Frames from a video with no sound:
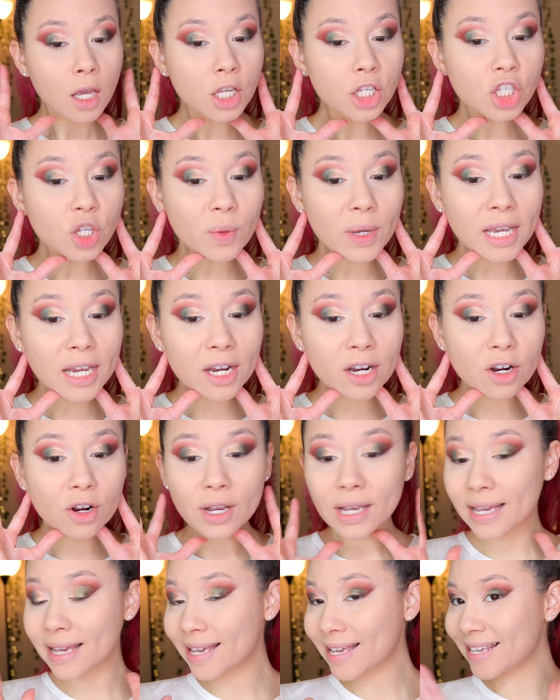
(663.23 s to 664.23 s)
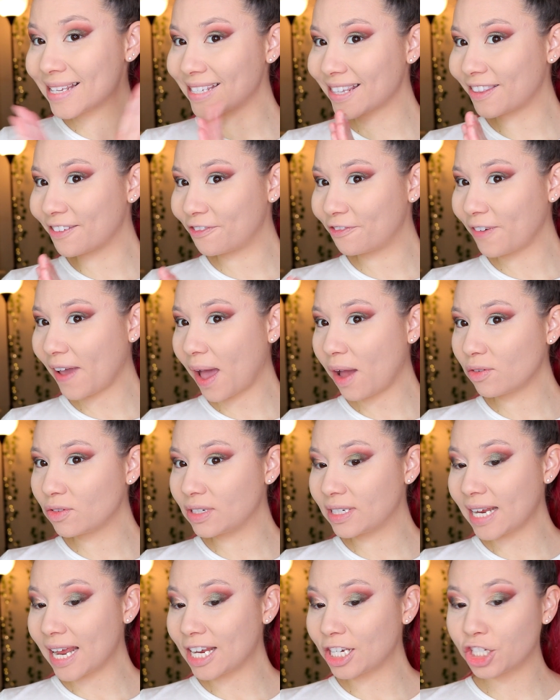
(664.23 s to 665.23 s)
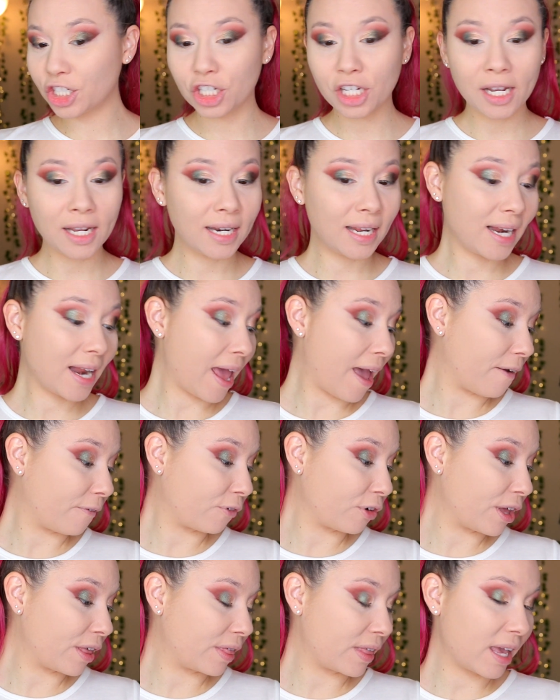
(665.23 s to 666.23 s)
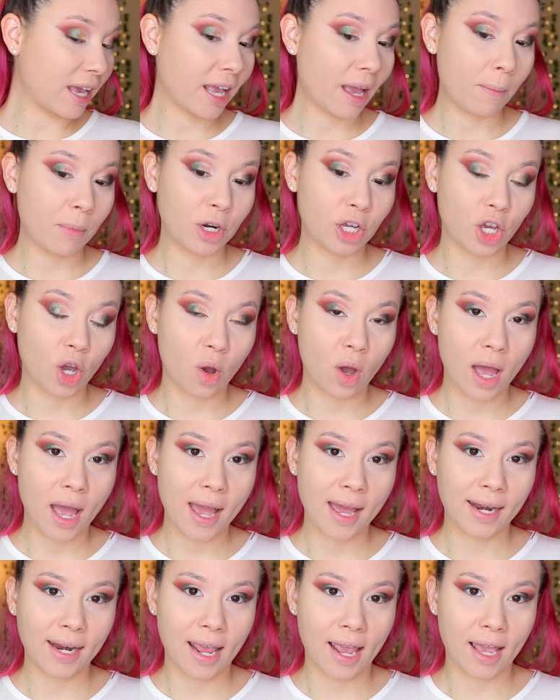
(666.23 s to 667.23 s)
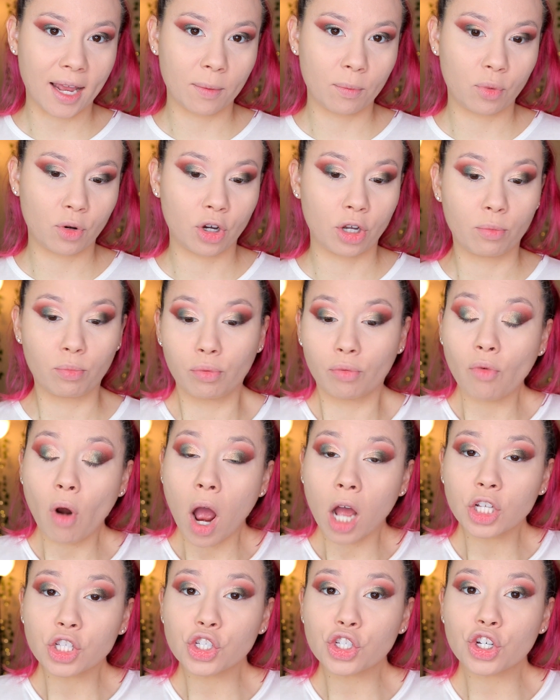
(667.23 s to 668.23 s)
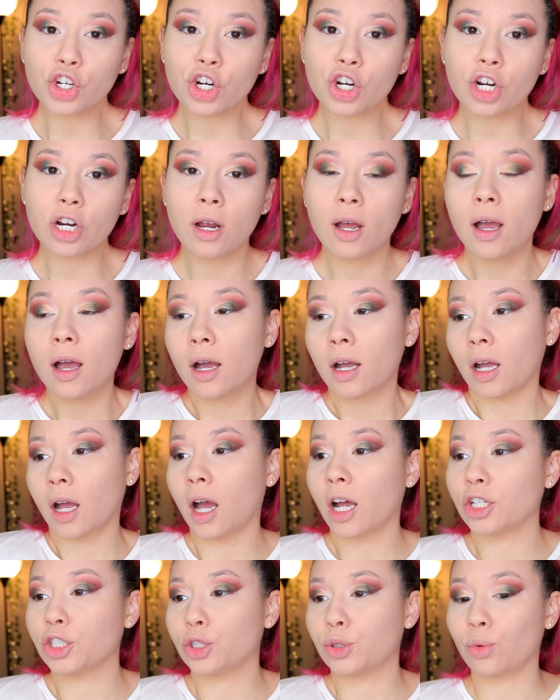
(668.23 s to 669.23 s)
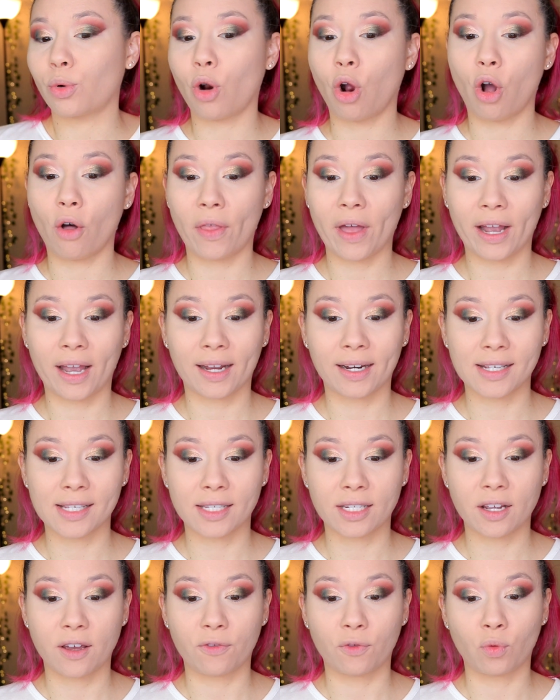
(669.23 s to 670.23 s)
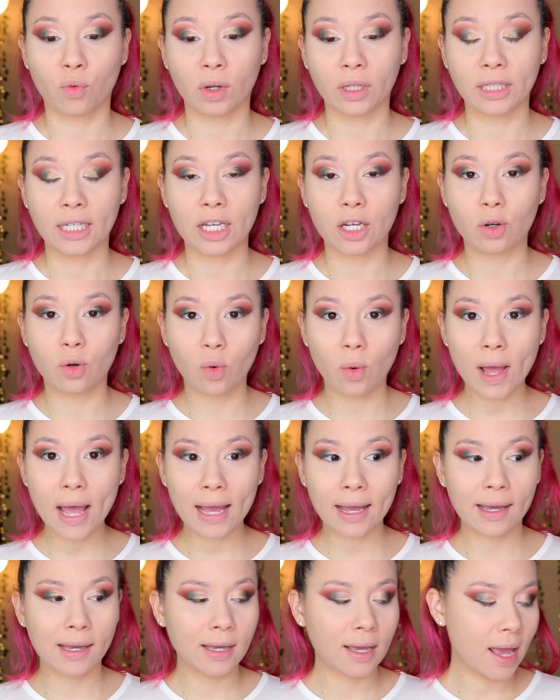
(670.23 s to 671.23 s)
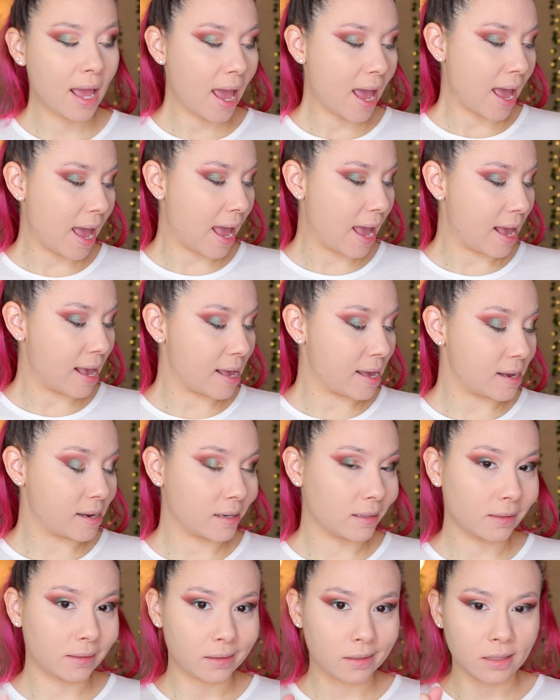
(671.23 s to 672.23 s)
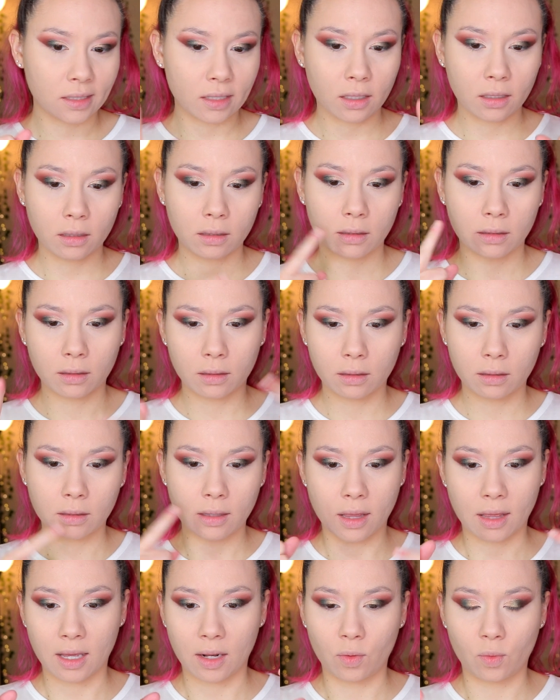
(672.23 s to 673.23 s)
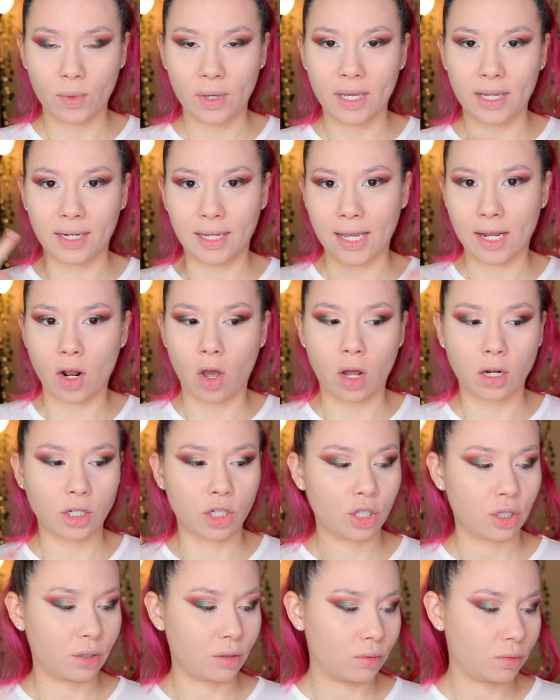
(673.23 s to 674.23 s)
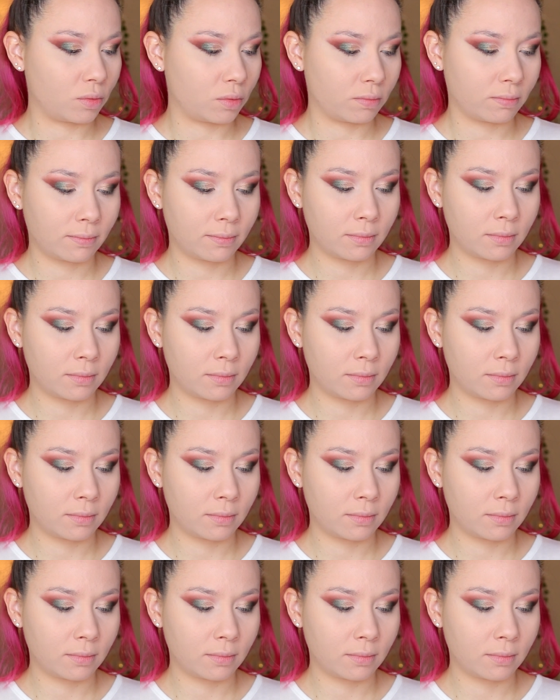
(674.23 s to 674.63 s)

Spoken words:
So here is the foundation and everything. I'm gonna go ahead and put bronzer, contour, all that kind of stuff really quick, and then we can get on to,